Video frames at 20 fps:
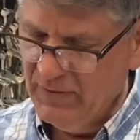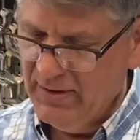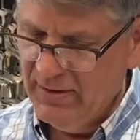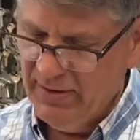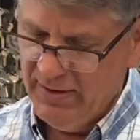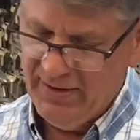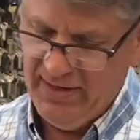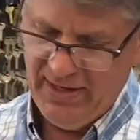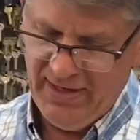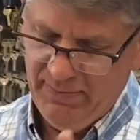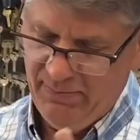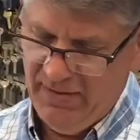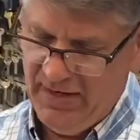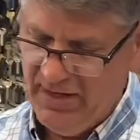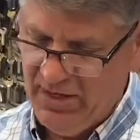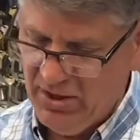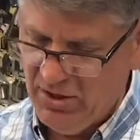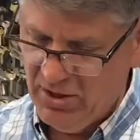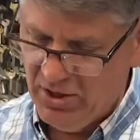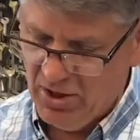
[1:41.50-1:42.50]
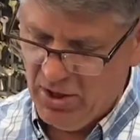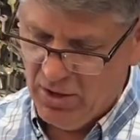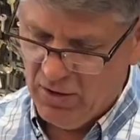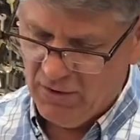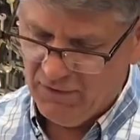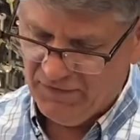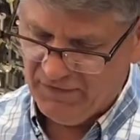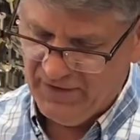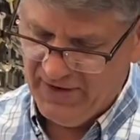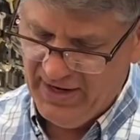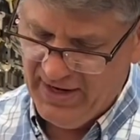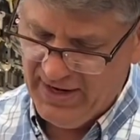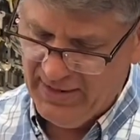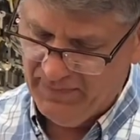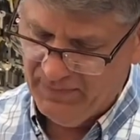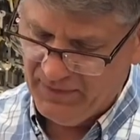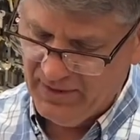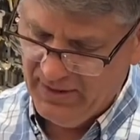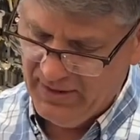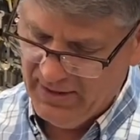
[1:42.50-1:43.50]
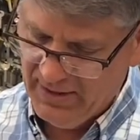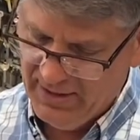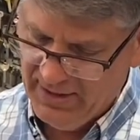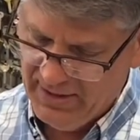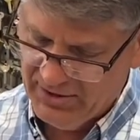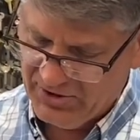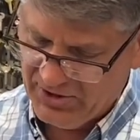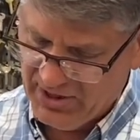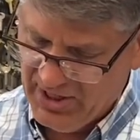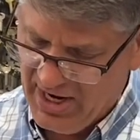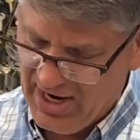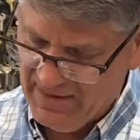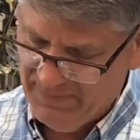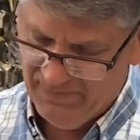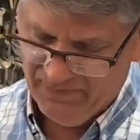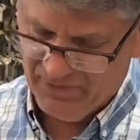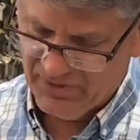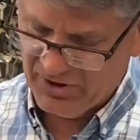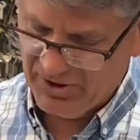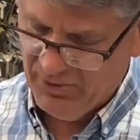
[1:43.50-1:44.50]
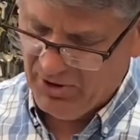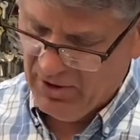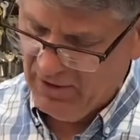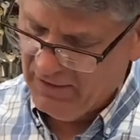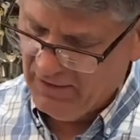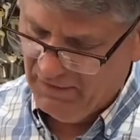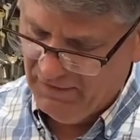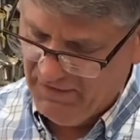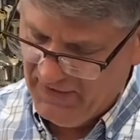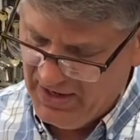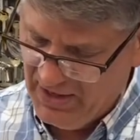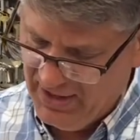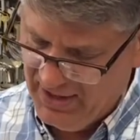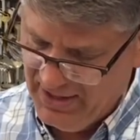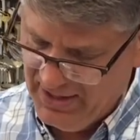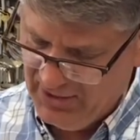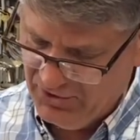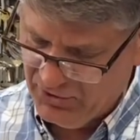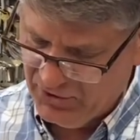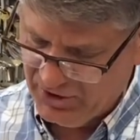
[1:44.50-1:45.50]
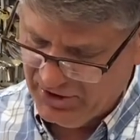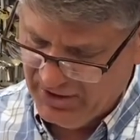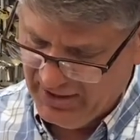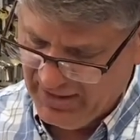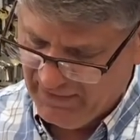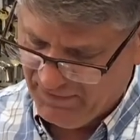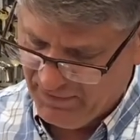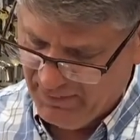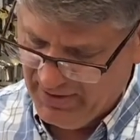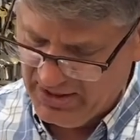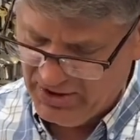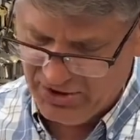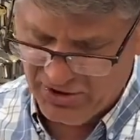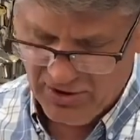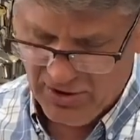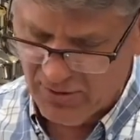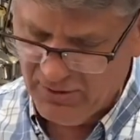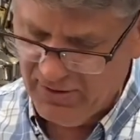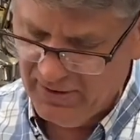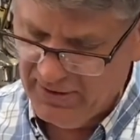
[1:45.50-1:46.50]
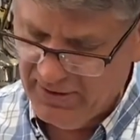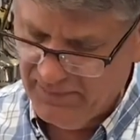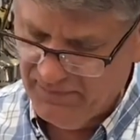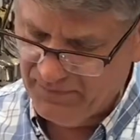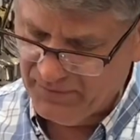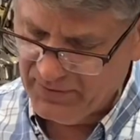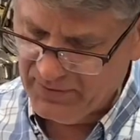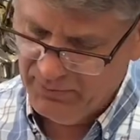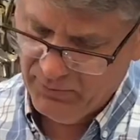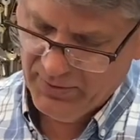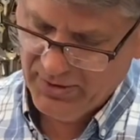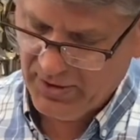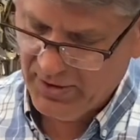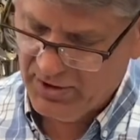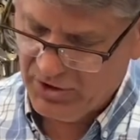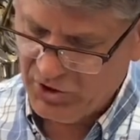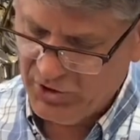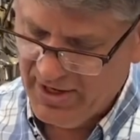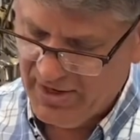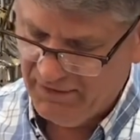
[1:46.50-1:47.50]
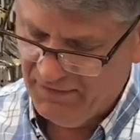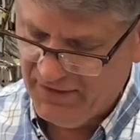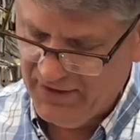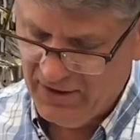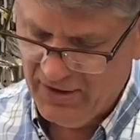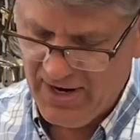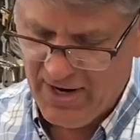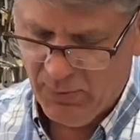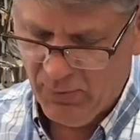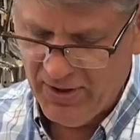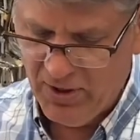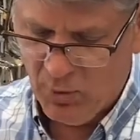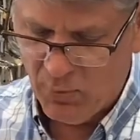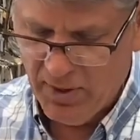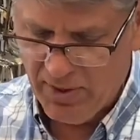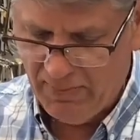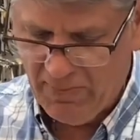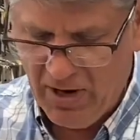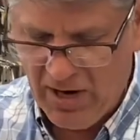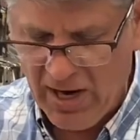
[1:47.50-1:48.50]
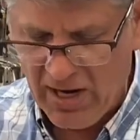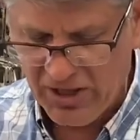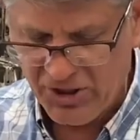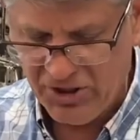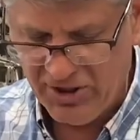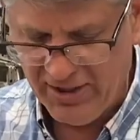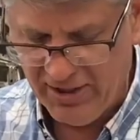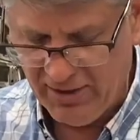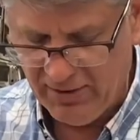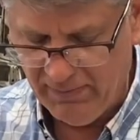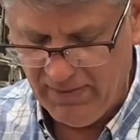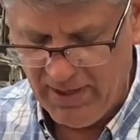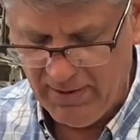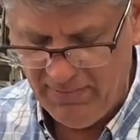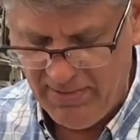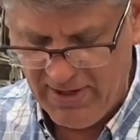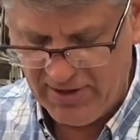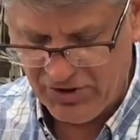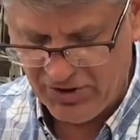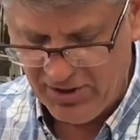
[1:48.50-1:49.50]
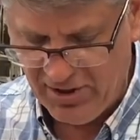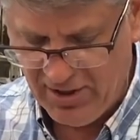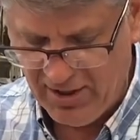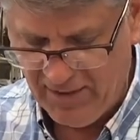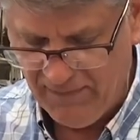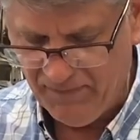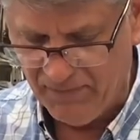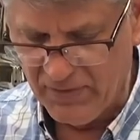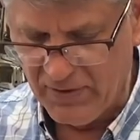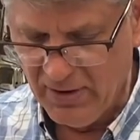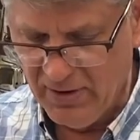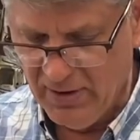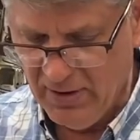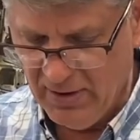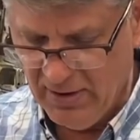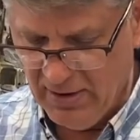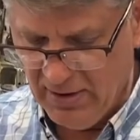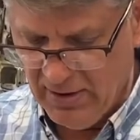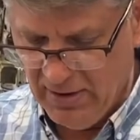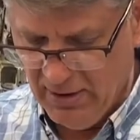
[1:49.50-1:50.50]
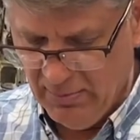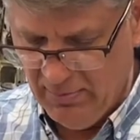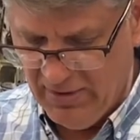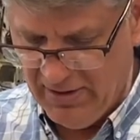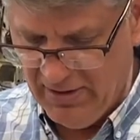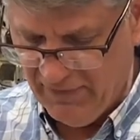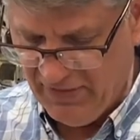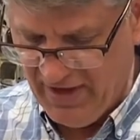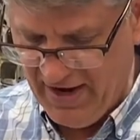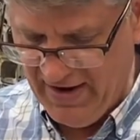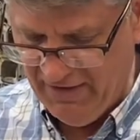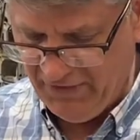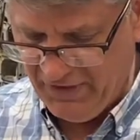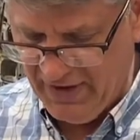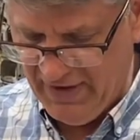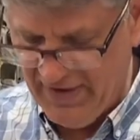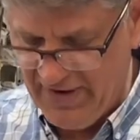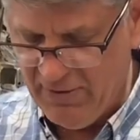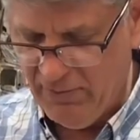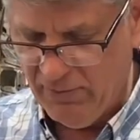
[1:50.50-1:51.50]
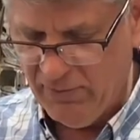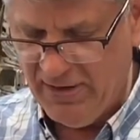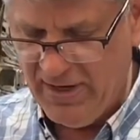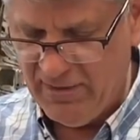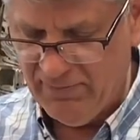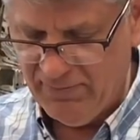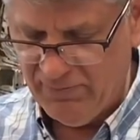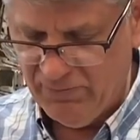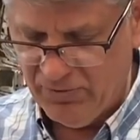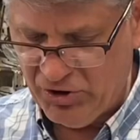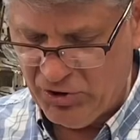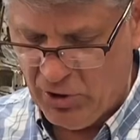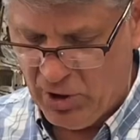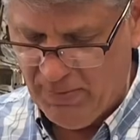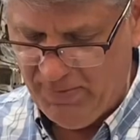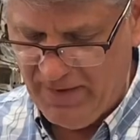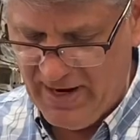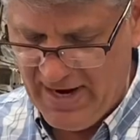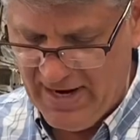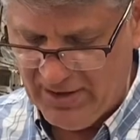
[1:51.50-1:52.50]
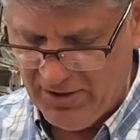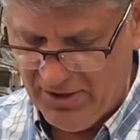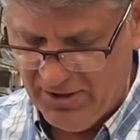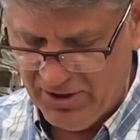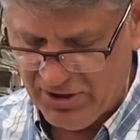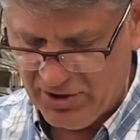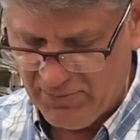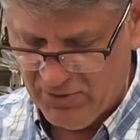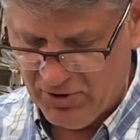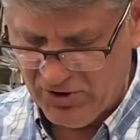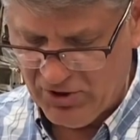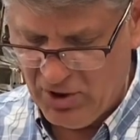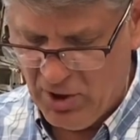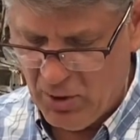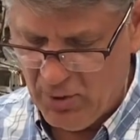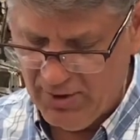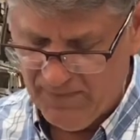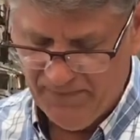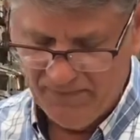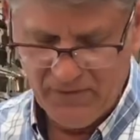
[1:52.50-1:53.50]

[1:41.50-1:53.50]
that he cut off. And it's got some other very interesting information on it that we're going to try to figure out. We don't want to polish it and mess it up, but thankfully that sharp-eyed customer saw it.